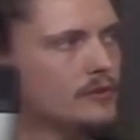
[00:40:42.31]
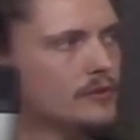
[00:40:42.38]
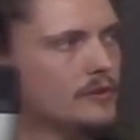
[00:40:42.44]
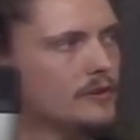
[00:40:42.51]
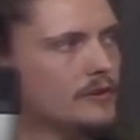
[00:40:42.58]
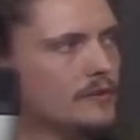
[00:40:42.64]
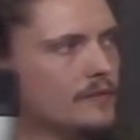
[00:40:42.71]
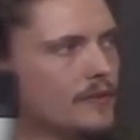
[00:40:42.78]
I
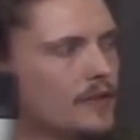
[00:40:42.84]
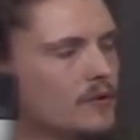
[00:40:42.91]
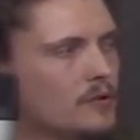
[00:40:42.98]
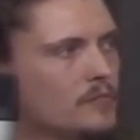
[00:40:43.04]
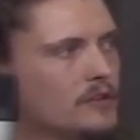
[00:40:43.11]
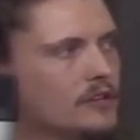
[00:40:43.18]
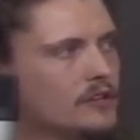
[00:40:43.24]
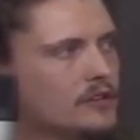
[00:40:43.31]
have no They
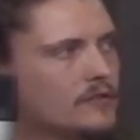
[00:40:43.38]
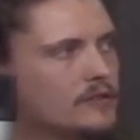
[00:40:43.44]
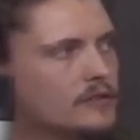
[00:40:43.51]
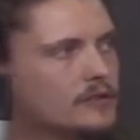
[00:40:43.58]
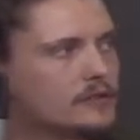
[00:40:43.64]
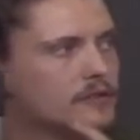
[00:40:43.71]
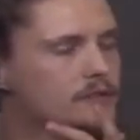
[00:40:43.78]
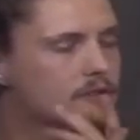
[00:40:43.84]
would be
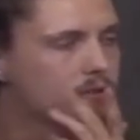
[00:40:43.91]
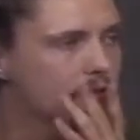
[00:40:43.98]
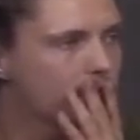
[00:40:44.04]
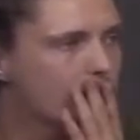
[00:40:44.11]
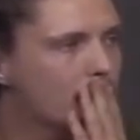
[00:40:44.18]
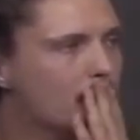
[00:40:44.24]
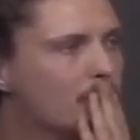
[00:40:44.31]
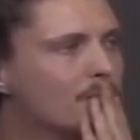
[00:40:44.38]
curious.
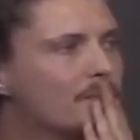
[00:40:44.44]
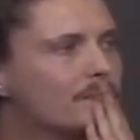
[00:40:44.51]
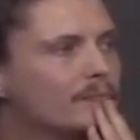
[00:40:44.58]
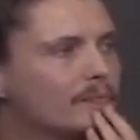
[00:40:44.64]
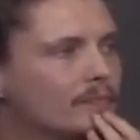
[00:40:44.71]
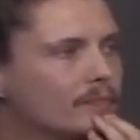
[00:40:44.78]
TNT.